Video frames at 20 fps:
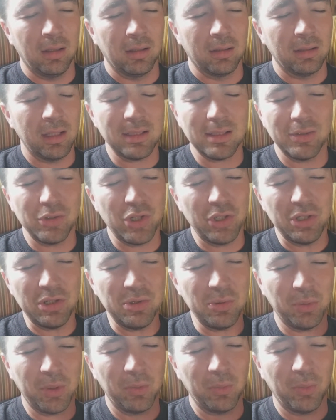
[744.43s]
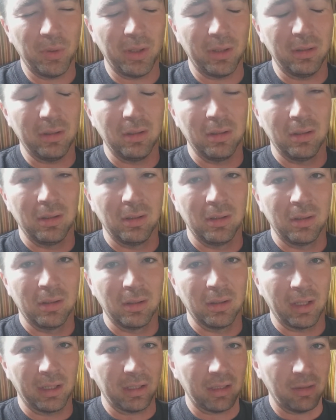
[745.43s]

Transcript: that's Agenda 21. Like,